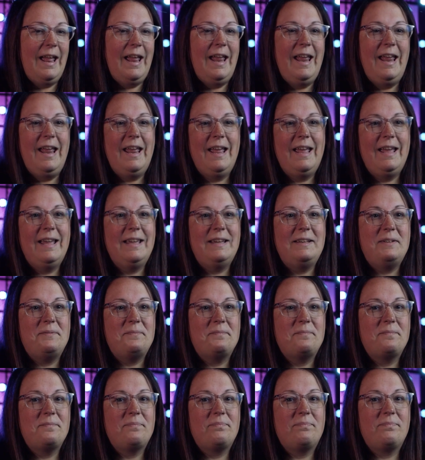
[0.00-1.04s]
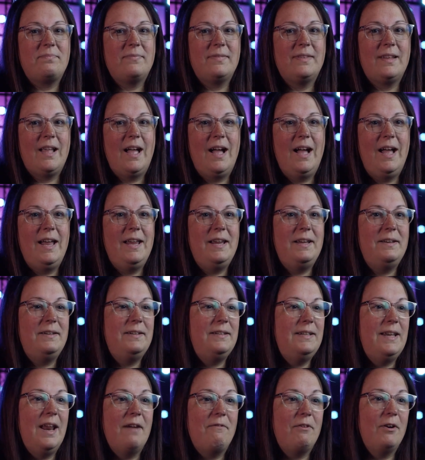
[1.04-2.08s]
And I
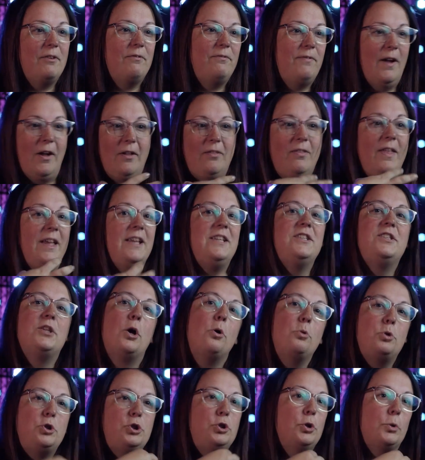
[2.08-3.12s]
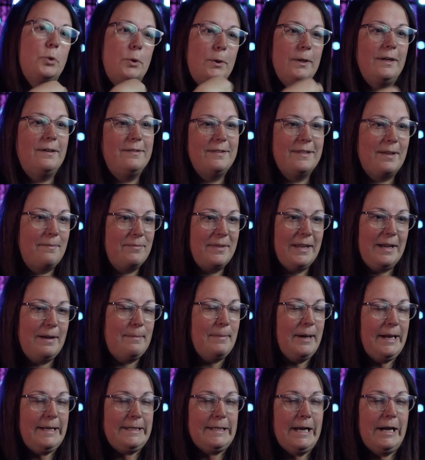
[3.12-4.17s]
never felt like so sure of something in
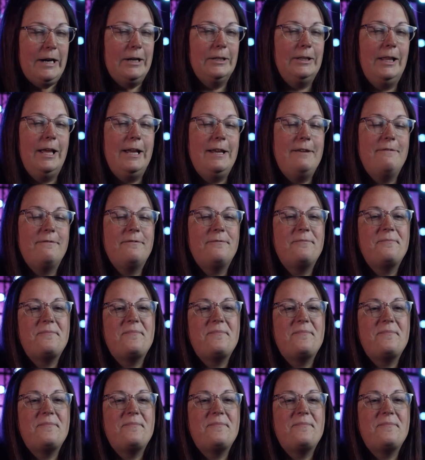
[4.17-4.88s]
my entire life.